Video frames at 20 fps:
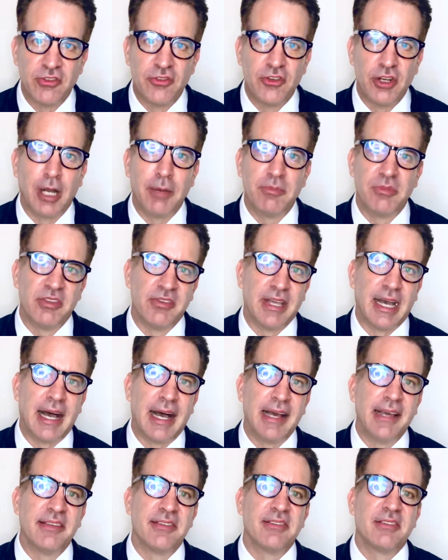jumped to the
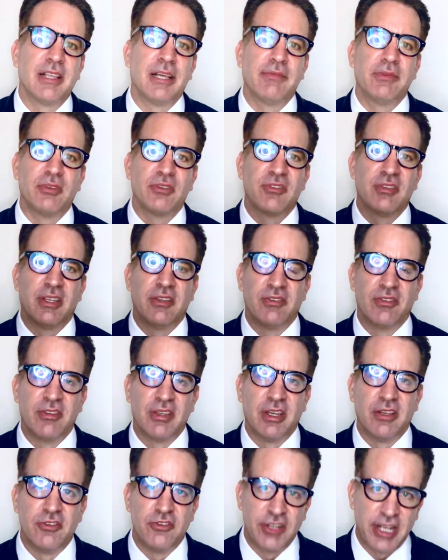highest level since
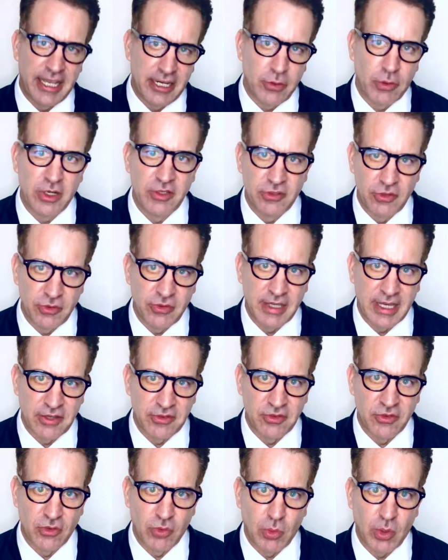January
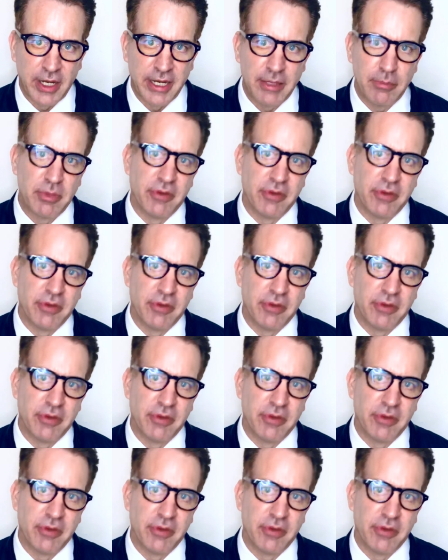2020,